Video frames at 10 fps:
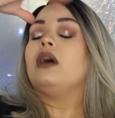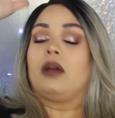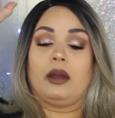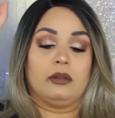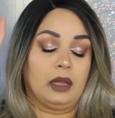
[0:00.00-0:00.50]

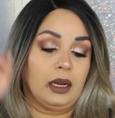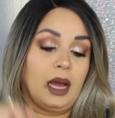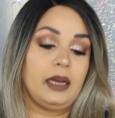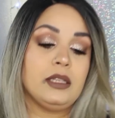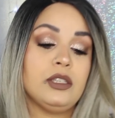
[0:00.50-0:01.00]
Okay, hold on.
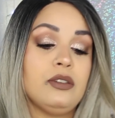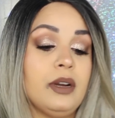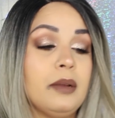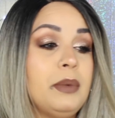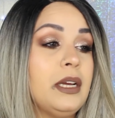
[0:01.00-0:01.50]
I need to
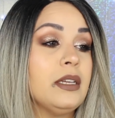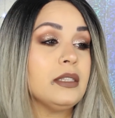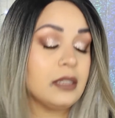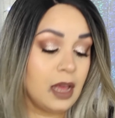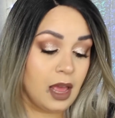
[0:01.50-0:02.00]
drink
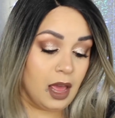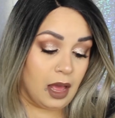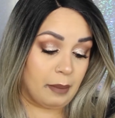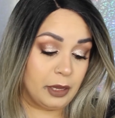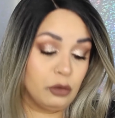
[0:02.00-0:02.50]
because,
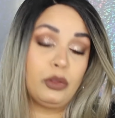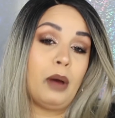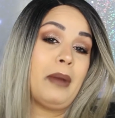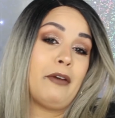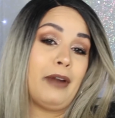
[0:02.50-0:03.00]
I mean, you
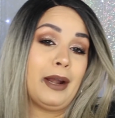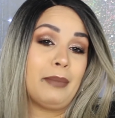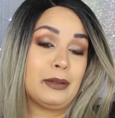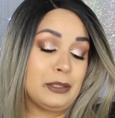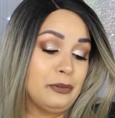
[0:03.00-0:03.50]
thought my rant
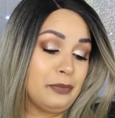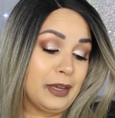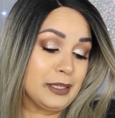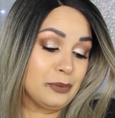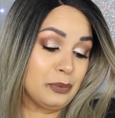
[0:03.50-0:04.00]
about Too
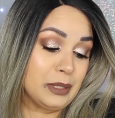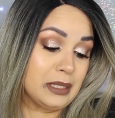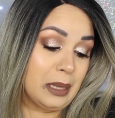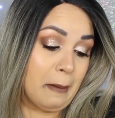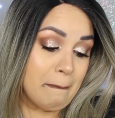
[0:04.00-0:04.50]
Faced
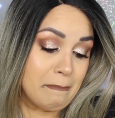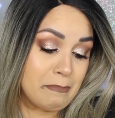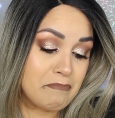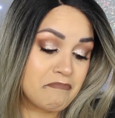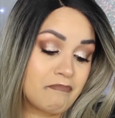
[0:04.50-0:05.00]
was
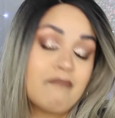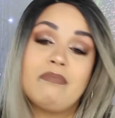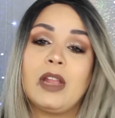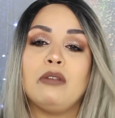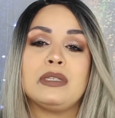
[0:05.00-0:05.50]

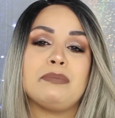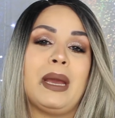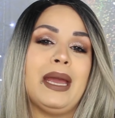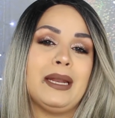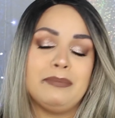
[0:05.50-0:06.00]

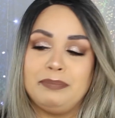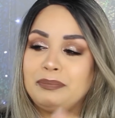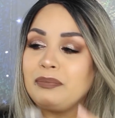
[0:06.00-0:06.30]
bad.